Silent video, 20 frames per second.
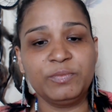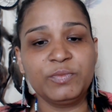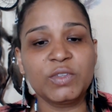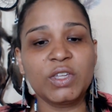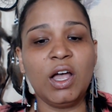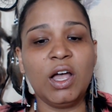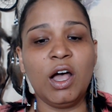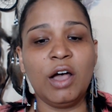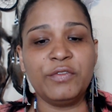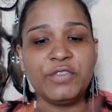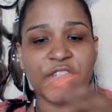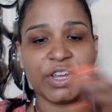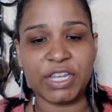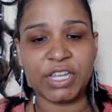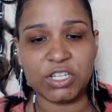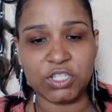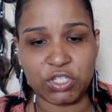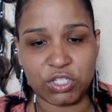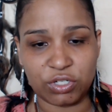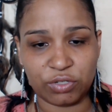of their
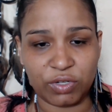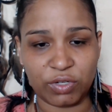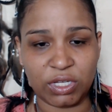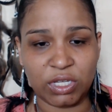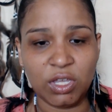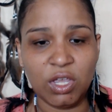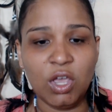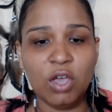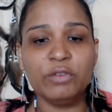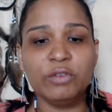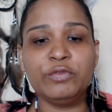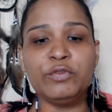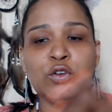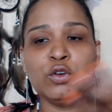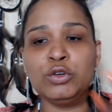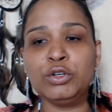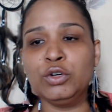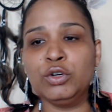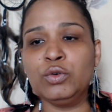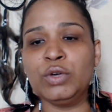history.
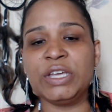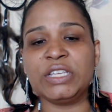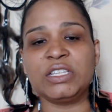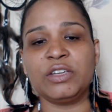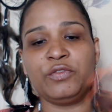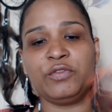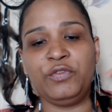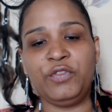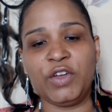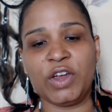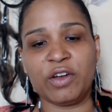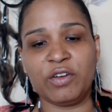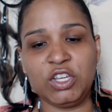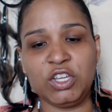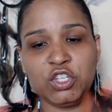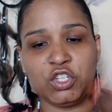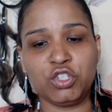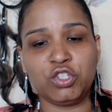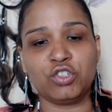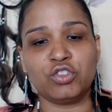Vudu is a very
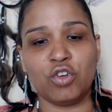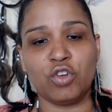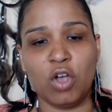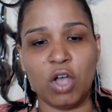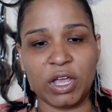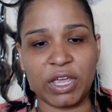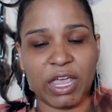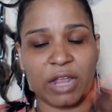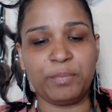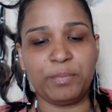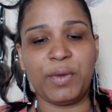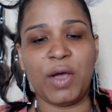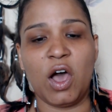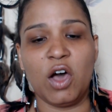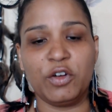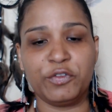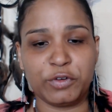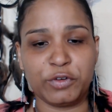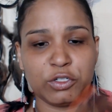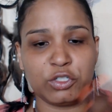strong and
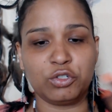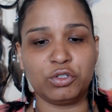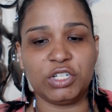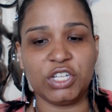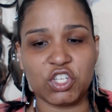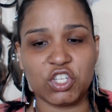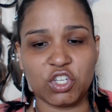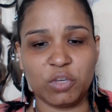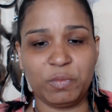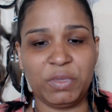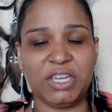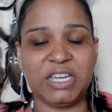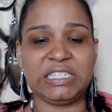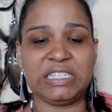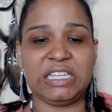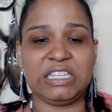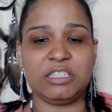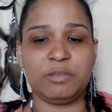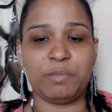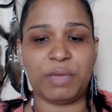powerful tradition because
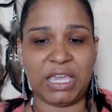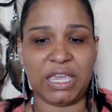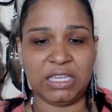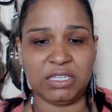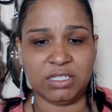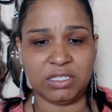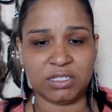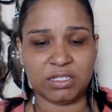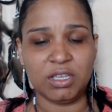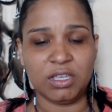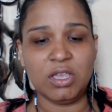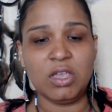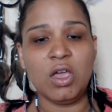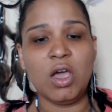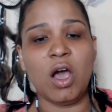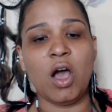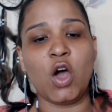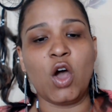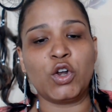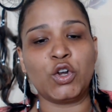it's based
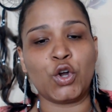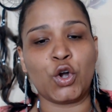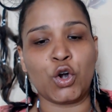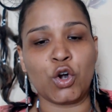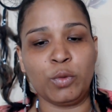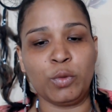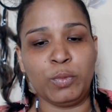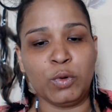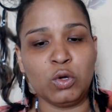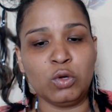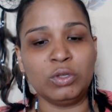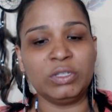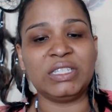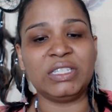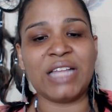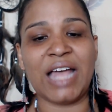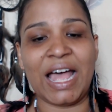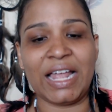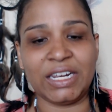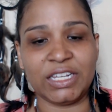on herbal
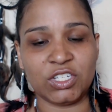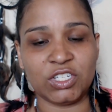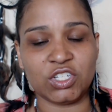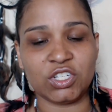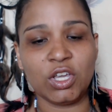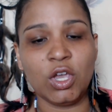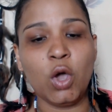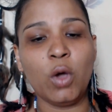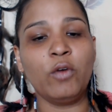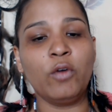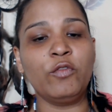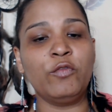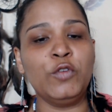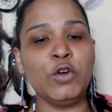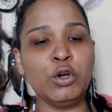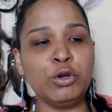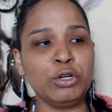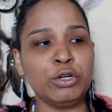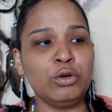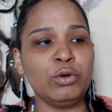knowledge.
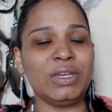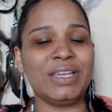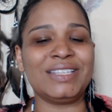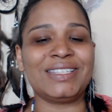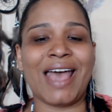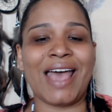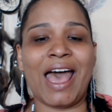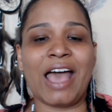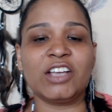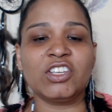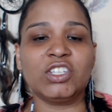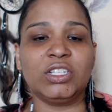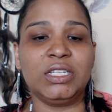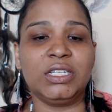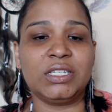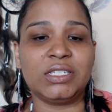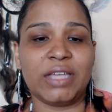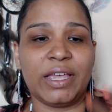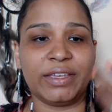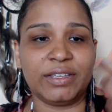Vudu is actually
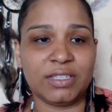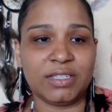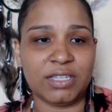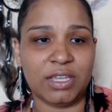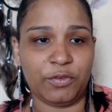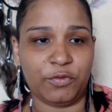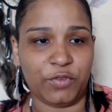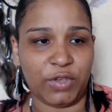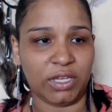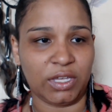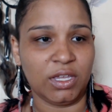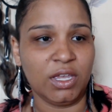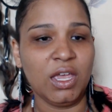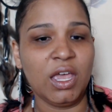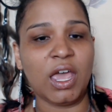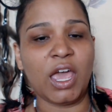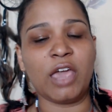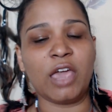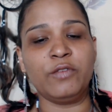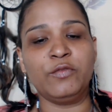scientific.
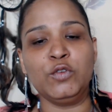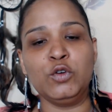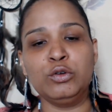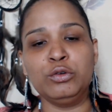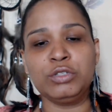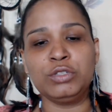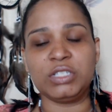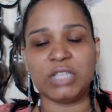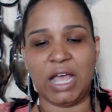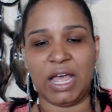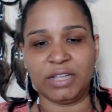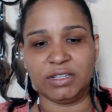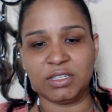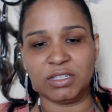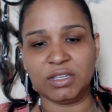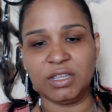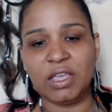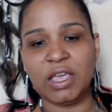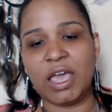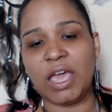A voodoo saint,
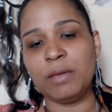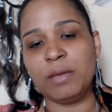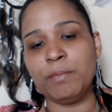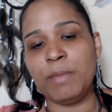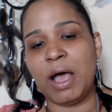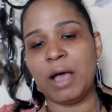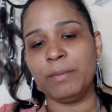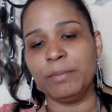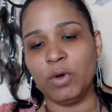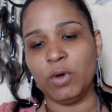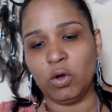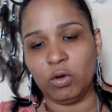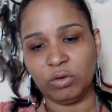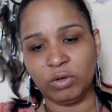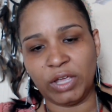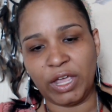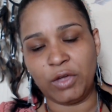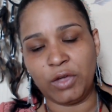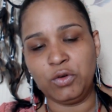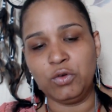a mambo,
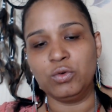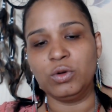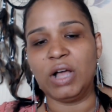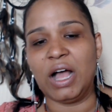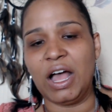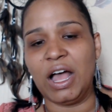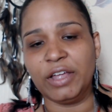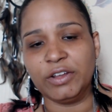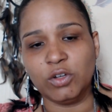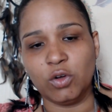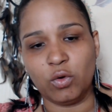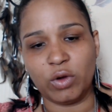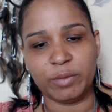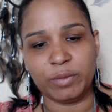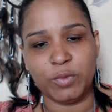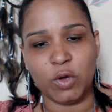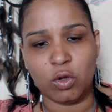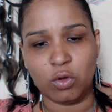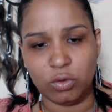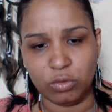a hugan, or a
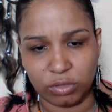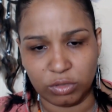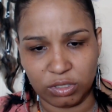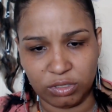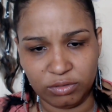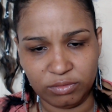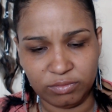bokul,